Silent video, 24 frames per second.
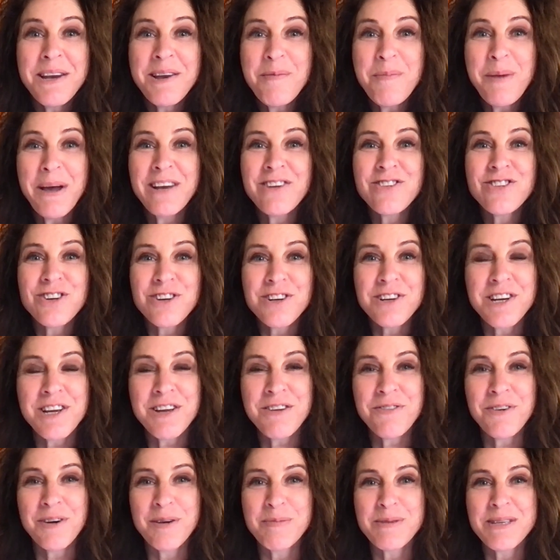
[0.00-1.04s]
my journey
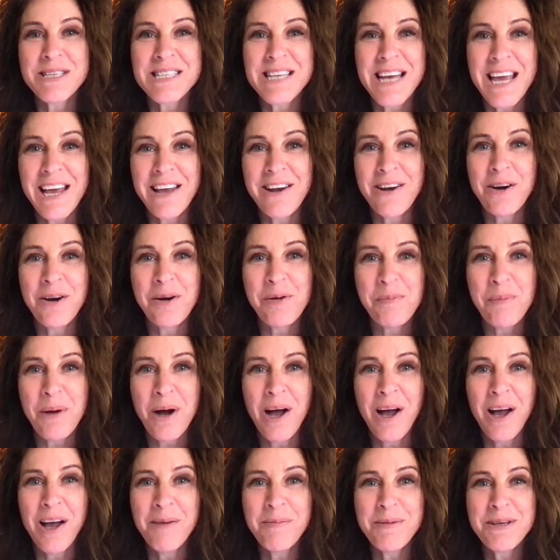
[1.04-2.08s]
from stay-at-home
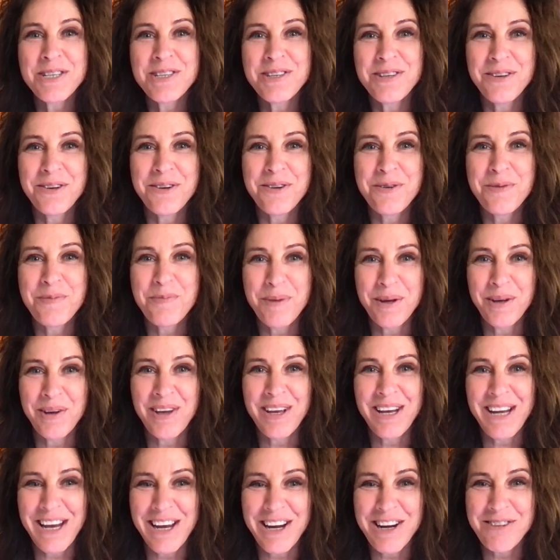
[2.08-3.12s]
mom to
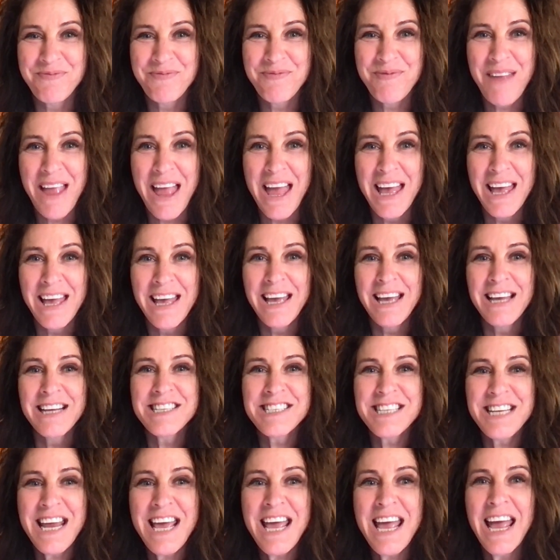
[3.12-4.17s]
millionaire.
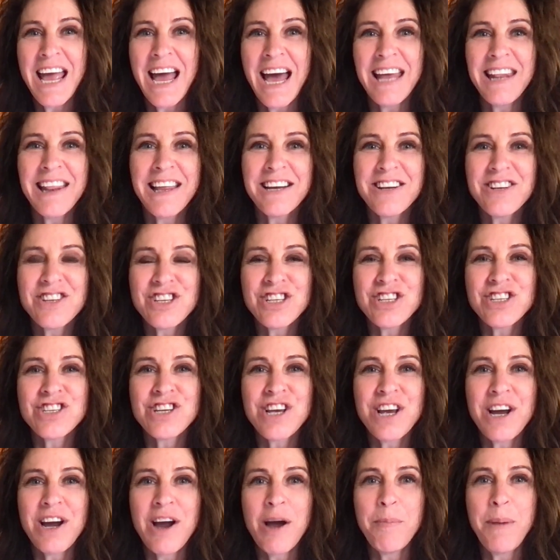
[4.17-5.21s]
Today, I'd like to
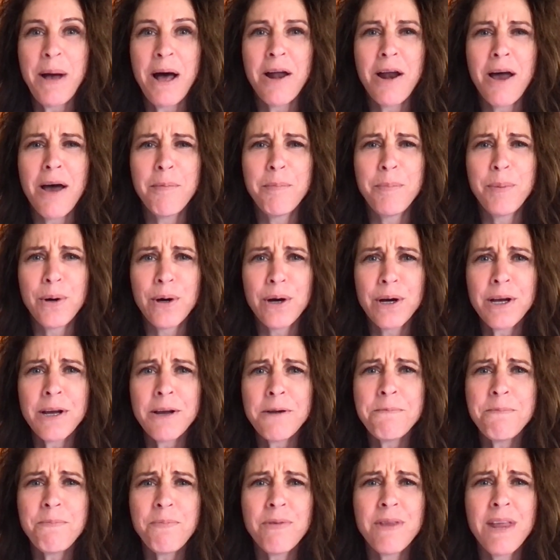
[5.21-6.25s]
share about a book
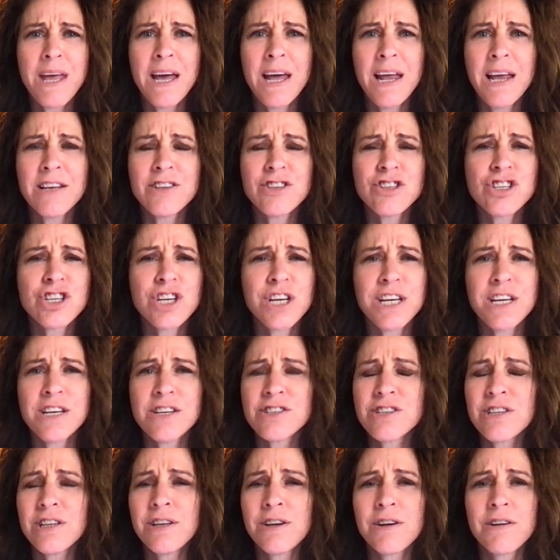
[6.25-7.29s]
that has
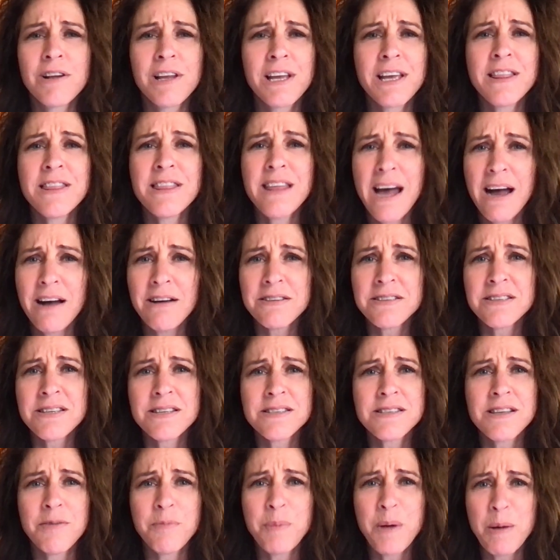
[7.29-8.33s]
changed literally
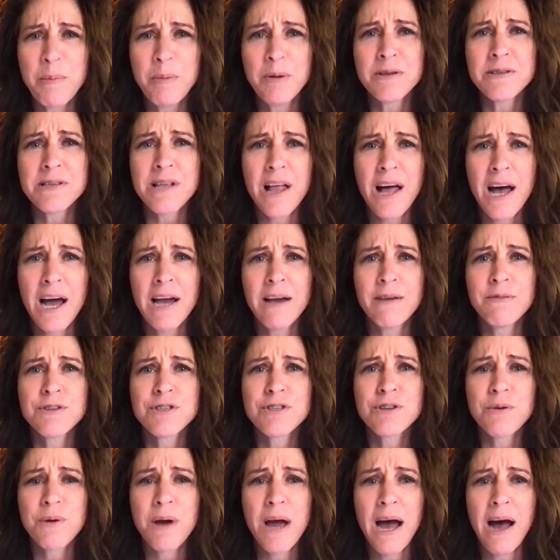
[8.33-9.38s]
thousands of people's lives
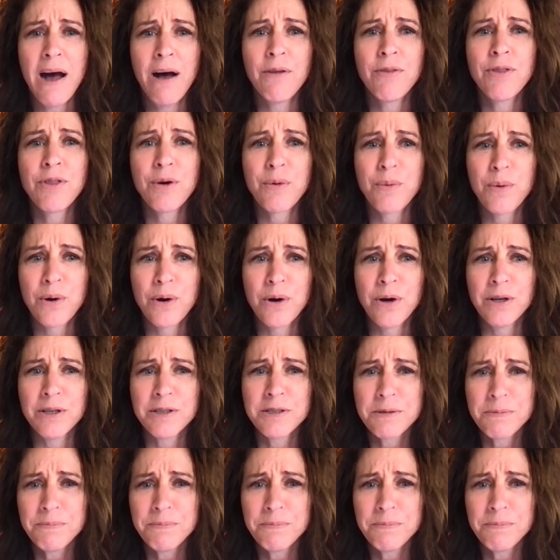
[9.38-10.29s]
throughout the world